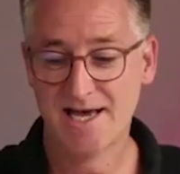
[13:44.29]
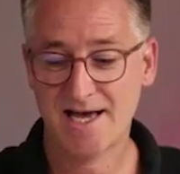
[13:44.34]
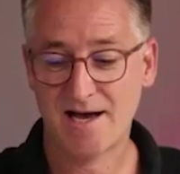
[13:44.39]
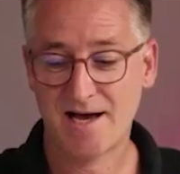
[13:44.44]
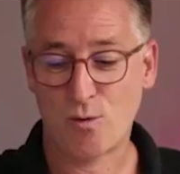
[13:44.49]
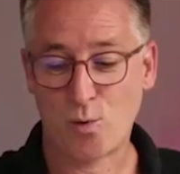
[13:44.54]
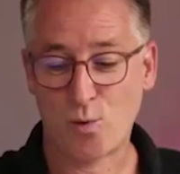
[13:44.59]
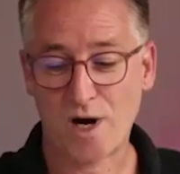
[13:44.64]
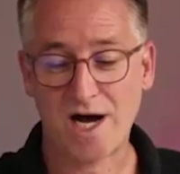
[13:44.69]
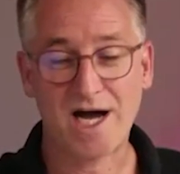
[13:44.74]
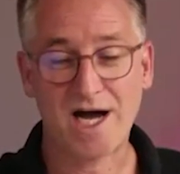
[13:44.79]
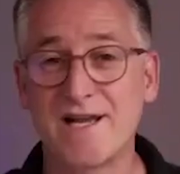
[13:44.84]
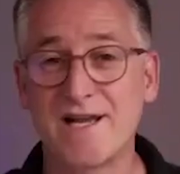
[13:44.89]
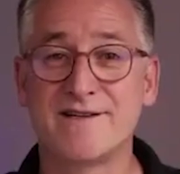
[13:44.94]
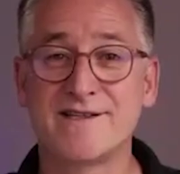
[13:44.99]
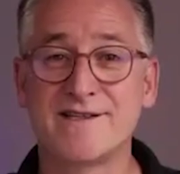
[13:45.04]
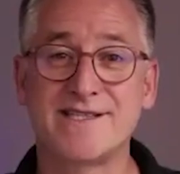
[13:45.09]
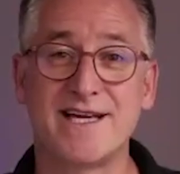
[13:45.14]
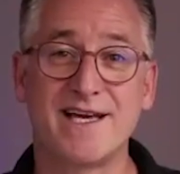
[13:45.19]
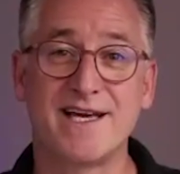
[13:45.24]
While
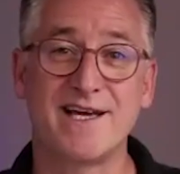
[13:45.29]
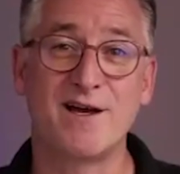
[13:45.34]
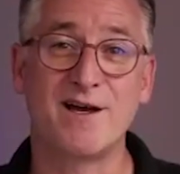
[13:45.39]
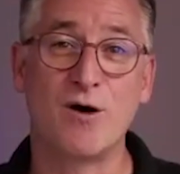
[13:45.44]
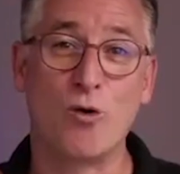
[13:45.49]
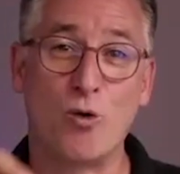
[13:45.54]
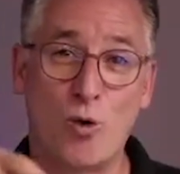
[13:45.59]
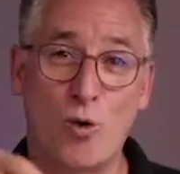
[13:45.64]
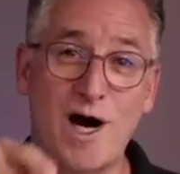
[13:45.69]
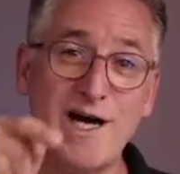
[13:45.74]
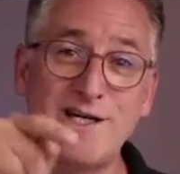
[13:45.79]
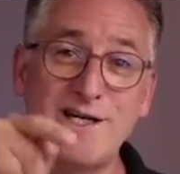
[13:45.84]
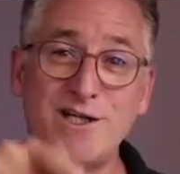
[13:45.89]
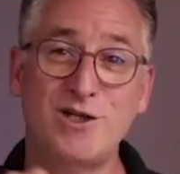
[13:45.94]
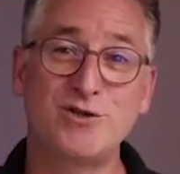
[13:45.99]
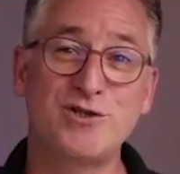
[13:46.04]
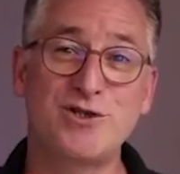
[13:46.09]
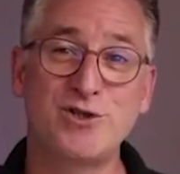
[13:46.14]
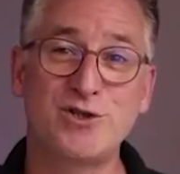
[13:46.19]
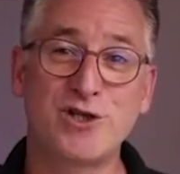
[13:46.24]
say, why
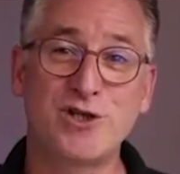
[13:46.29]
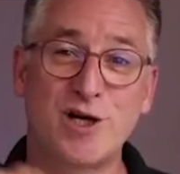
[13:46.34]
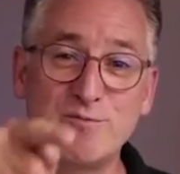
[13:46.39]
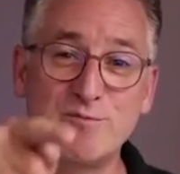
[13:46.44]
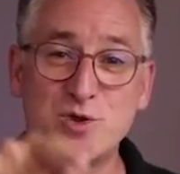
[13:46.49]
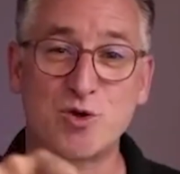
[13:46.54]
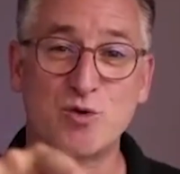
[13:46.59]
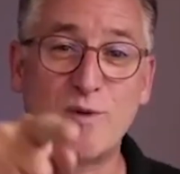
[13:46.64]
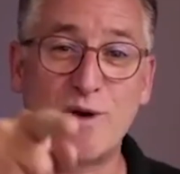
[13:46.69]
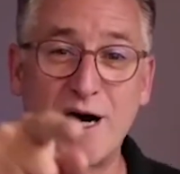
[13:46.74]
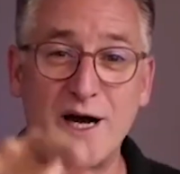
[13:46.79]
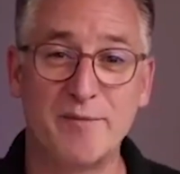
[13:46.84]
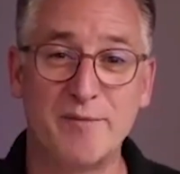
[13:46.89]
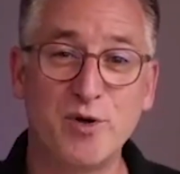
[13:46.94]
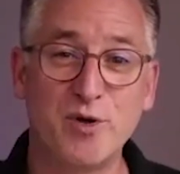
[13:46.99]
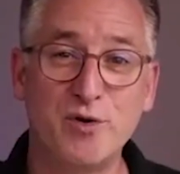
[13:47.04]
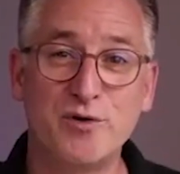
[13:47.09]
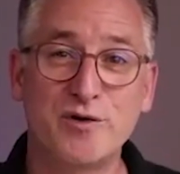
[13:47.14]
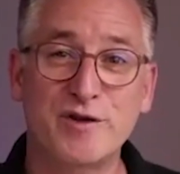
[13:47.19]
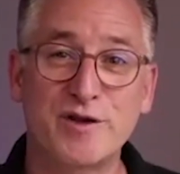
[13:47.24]
don't you come to my
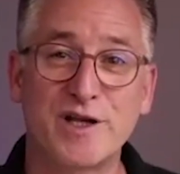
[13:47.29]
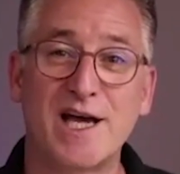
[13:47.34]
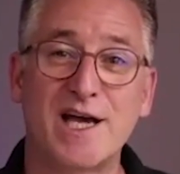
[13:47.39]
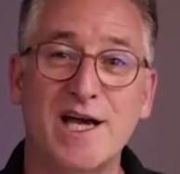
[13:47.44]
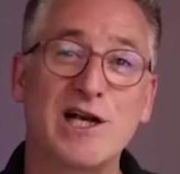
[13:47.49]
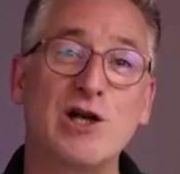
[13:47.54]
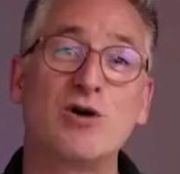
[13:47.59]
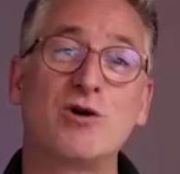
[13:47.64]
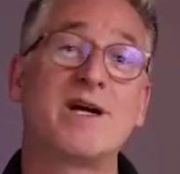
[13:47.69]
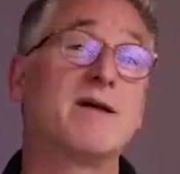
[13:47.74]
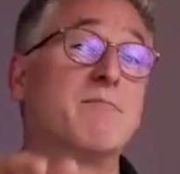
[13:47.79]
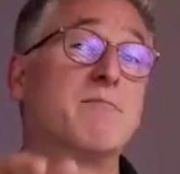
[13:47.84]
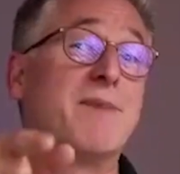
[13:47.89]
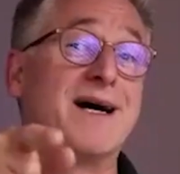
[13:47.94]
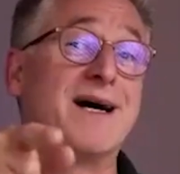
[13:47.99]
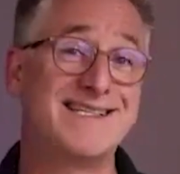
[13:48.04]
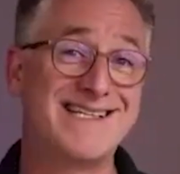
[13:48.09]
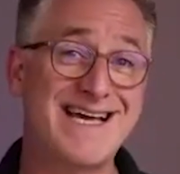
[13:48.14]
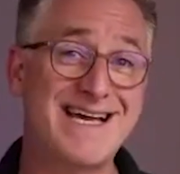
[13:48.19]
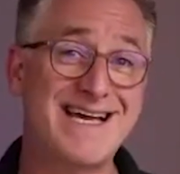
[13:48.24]
booth and look at my
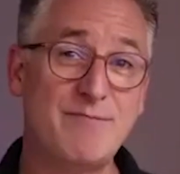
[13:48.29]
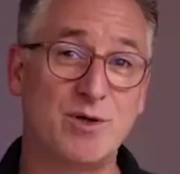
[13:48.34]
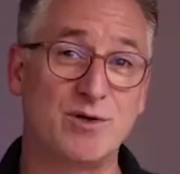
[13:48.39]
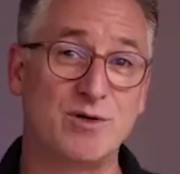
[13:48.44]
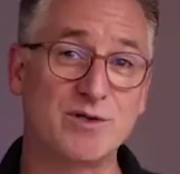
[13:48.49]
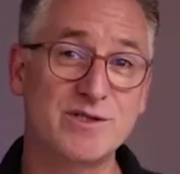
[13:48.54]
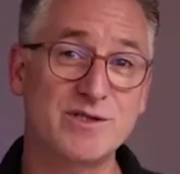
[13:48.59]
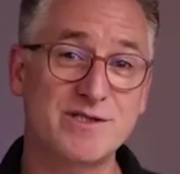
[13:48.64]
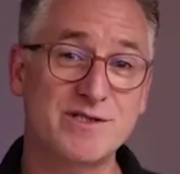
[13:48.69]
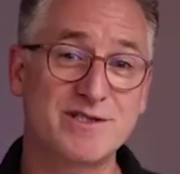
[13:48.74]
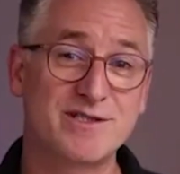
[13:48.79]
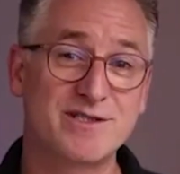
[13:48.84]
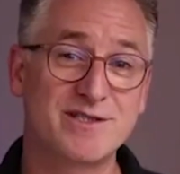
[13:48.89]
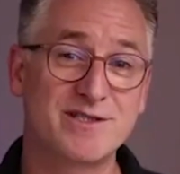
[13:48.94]
demos,